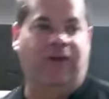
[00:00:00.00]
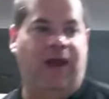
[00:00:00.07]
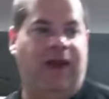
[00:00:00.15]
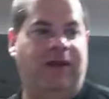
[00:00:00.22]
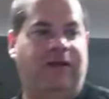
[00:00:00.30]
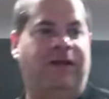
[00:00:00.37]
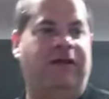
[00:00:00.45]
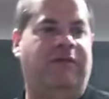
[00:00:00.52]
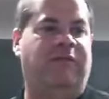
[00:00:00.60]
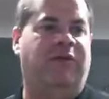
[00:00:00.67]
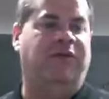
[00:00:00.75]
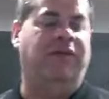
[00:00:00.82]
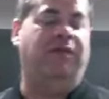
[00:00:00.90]
friend
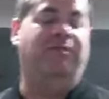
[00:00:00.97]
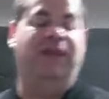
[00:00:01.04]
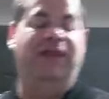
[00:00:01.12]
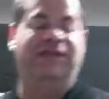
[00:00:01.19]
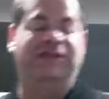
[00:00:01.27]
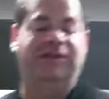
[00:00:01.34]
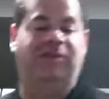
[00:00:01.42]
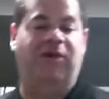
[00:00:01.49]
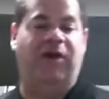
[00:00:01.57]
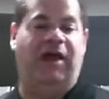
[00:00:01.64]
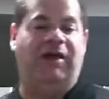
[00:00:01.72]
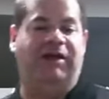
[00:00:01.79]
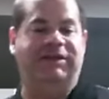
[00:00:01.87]
Mer Melissa
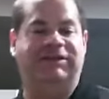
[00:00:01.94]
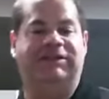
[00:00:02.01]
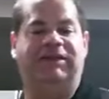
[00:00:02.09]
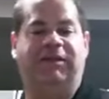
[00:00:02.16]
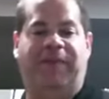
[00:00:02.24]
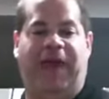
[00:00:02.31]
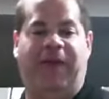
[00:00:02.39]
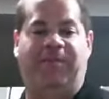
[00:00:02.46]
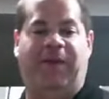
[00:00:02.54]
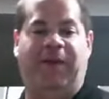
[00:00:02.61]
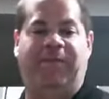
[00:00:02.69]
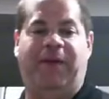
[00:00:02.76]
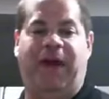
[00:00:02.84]
Morales, backed
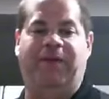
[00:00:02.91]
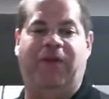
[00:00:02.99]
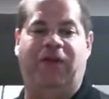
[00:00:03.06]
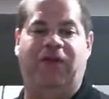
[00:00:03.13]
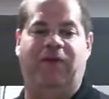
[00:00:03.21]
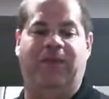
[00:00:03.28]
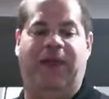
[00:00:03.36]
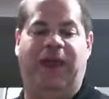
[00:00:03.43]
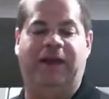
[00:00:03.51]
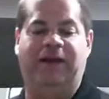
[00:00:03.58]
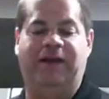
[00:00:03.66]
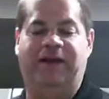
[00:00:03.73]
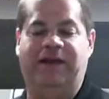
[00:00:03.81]
by popular
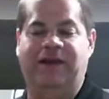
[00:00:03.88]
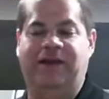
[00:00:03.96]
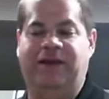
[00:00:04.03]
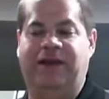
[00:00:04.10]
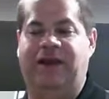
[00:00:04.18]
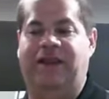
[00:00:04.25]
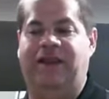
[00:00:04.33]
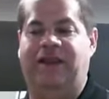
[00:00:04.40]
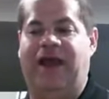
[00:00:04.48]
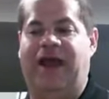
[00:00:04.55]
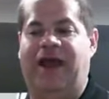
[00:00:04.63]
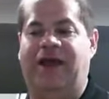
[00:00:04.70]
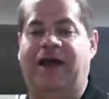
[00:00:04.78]
demand, did
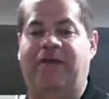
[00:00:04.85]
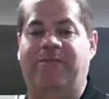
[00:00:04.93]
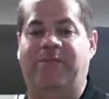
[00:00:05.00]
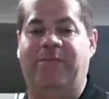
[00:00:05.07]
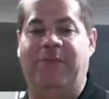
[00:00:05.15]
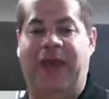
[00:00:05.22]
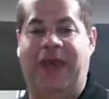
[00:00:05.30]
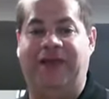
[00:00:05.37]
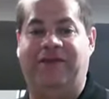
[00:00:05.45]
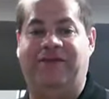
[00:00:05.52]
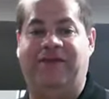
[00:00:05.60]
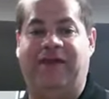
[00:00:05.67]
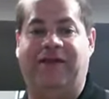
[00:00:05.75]
that
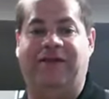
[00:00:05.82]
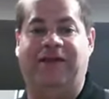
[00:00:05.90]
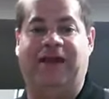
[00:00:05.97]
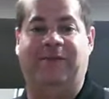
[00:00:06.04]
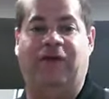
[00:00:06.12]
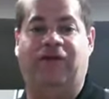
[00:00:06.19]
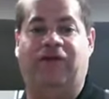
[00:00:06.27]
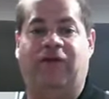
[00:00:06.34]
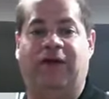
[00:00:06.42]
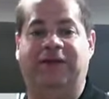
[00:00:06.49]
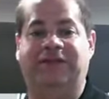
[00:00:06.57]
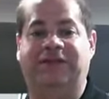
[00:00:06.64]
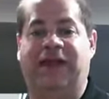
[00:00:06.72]
amazing demo
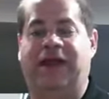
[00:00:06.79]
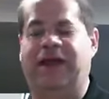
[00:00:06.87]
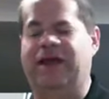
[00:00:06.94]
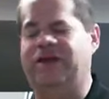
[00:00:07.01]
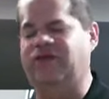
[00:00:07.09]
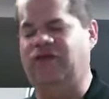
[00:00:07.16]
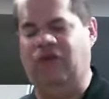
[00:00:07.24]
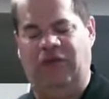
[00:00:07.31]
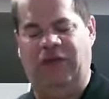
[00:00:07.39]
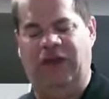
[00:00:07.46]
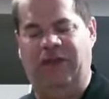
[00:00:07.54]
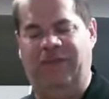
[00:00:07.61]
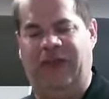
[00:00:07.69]
for us today
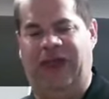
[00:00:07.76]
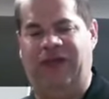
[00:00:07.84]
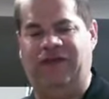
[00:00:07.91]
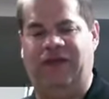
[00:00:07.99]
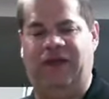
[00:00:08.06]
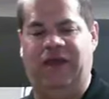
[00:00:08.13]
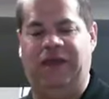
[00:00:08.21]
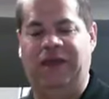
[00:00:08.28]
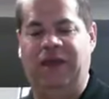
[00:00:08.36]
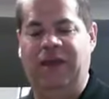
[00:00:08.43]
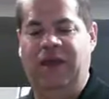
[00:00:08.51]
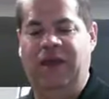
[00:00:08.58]
truly amazing